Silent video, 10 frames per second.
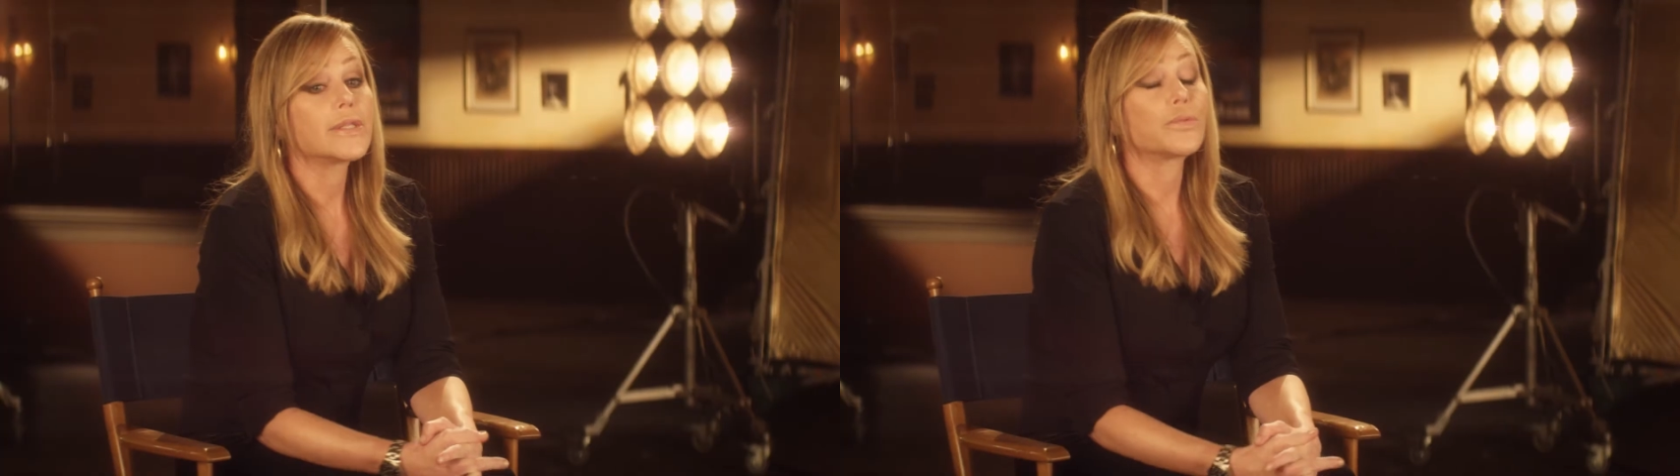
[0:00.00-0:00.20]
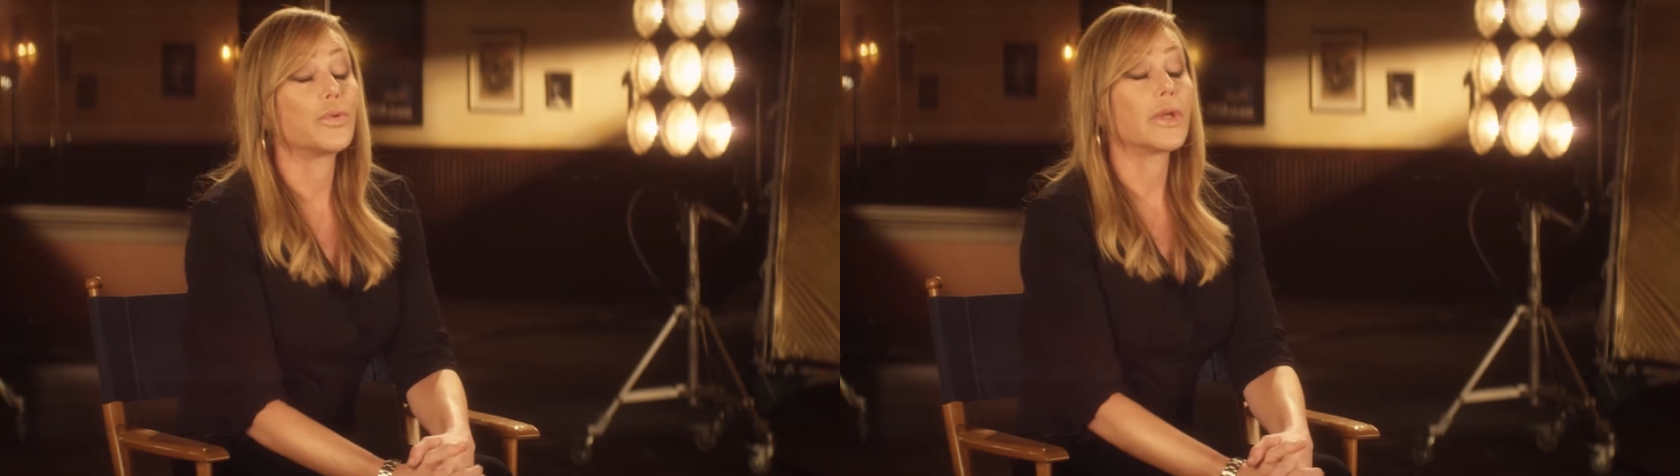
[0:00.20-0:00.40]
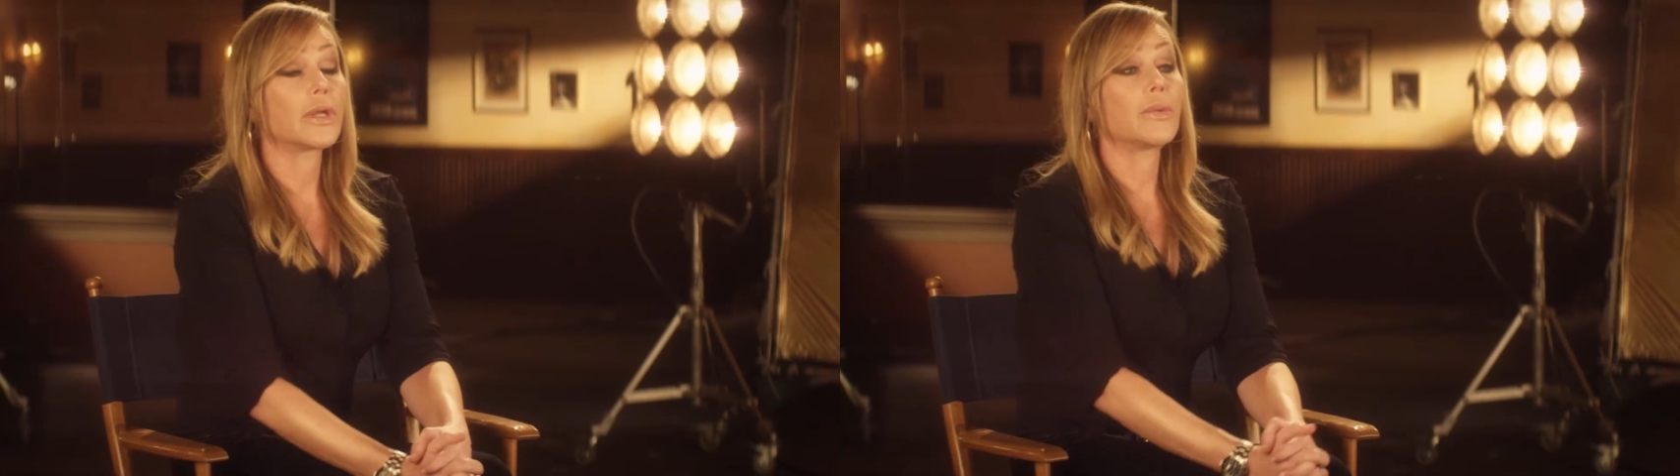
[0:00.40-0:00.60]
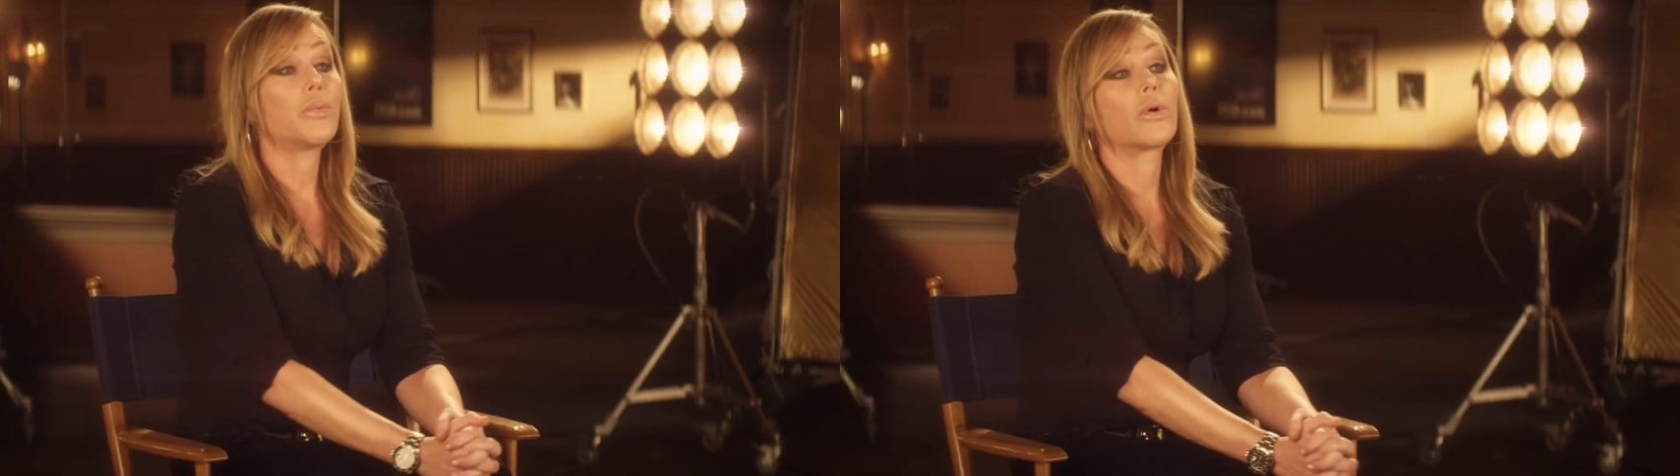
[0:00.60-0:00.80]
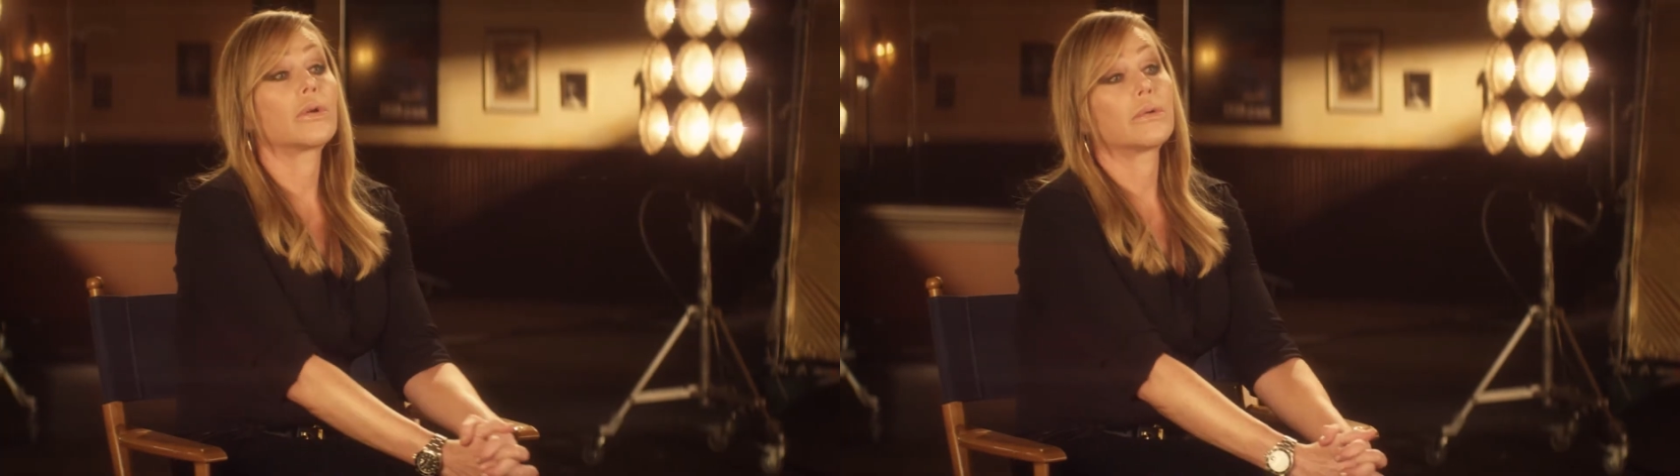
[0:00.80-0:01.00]
it's
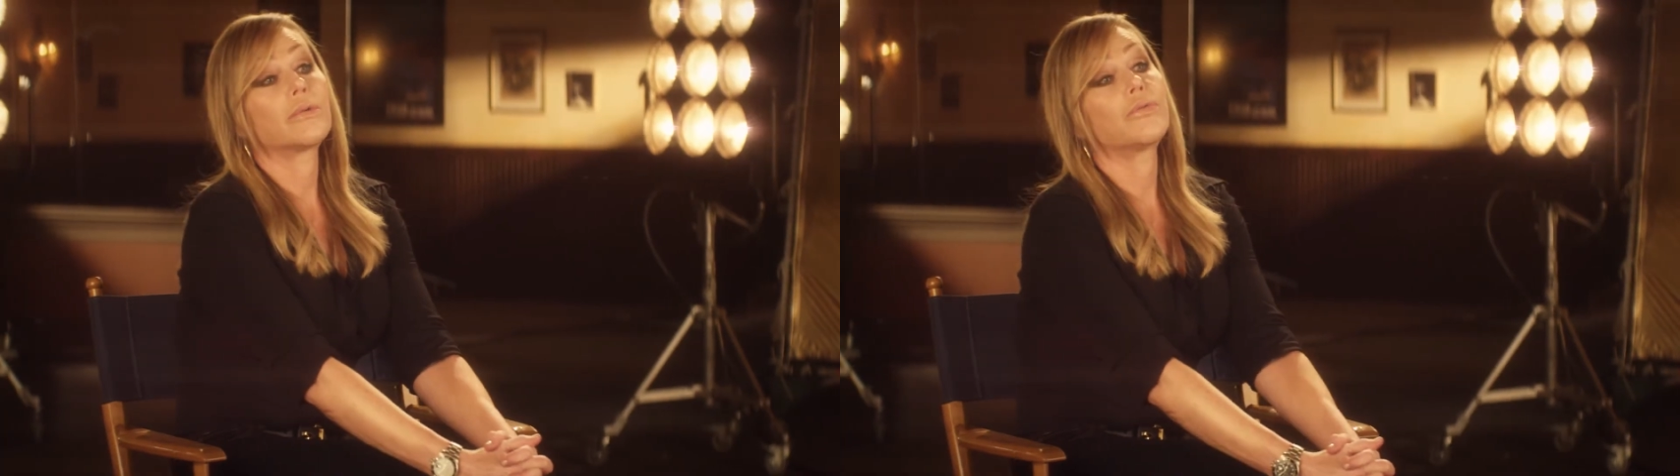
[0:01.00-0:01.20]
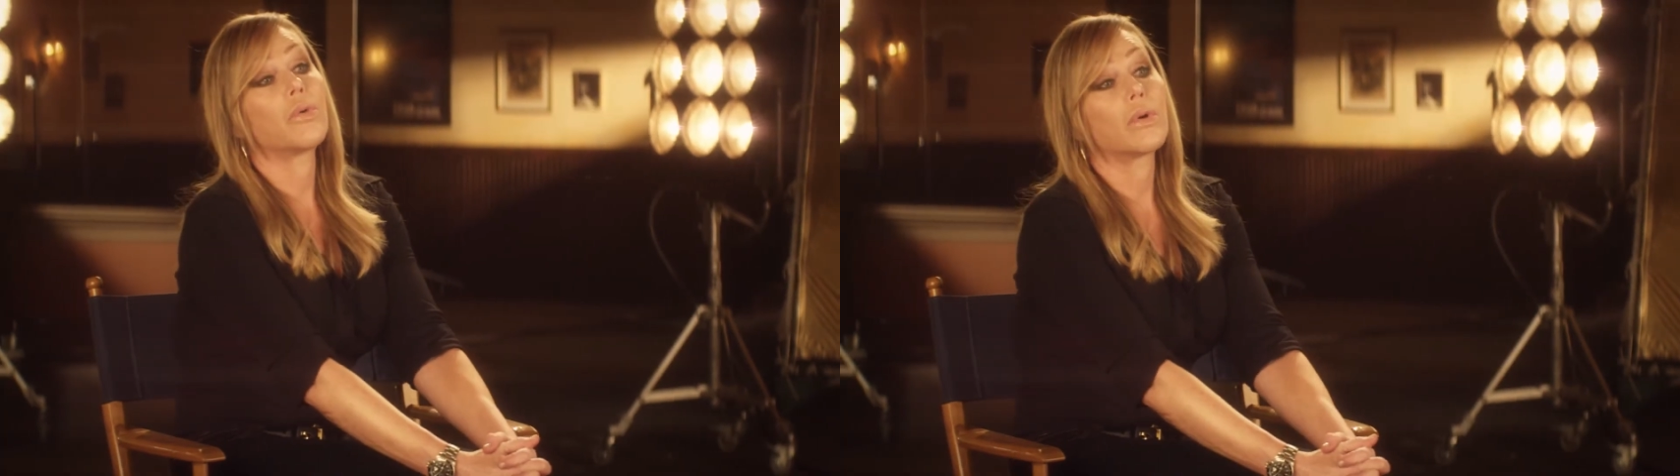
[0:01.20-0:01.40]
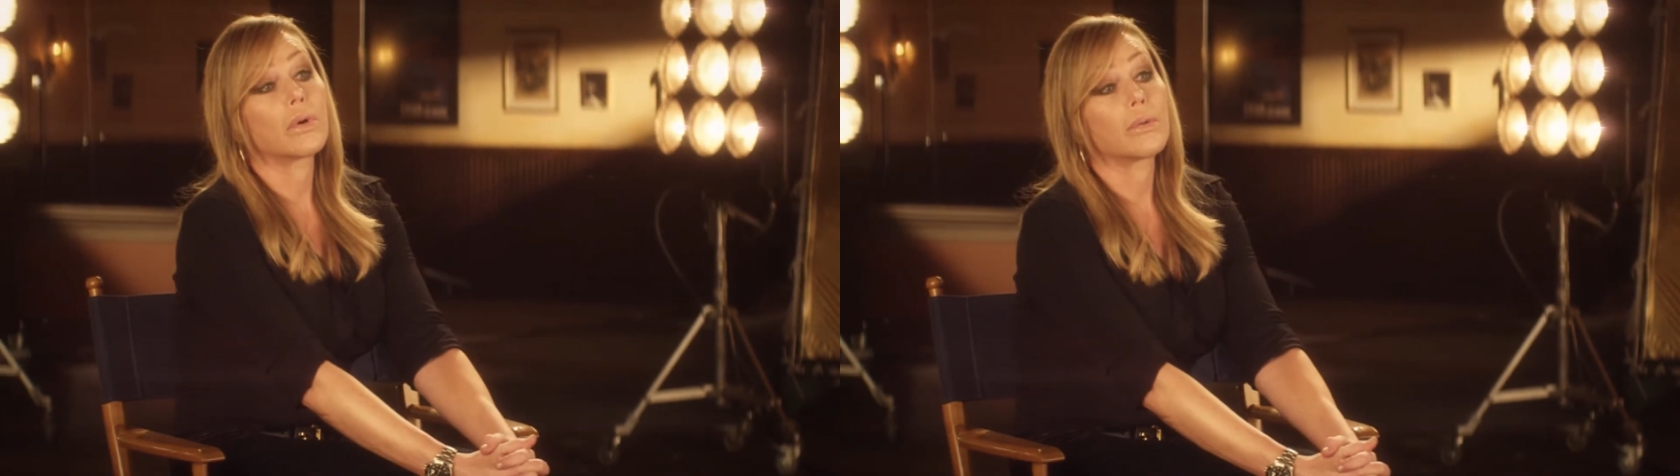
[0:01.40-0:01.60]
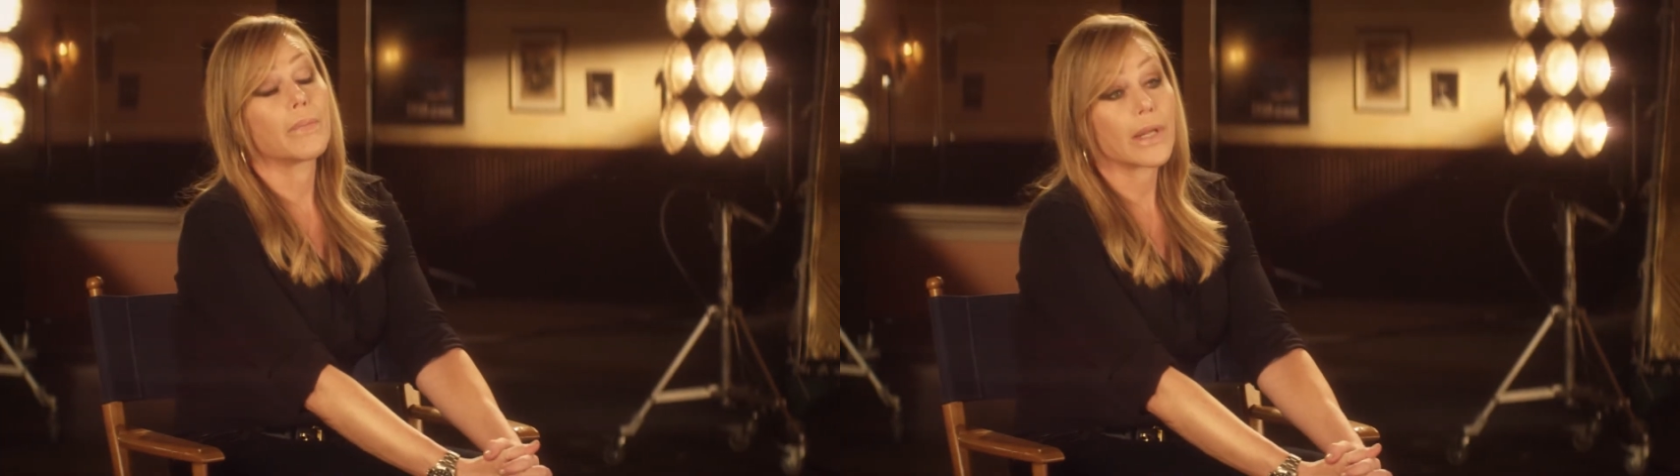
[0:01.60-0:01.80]
really important for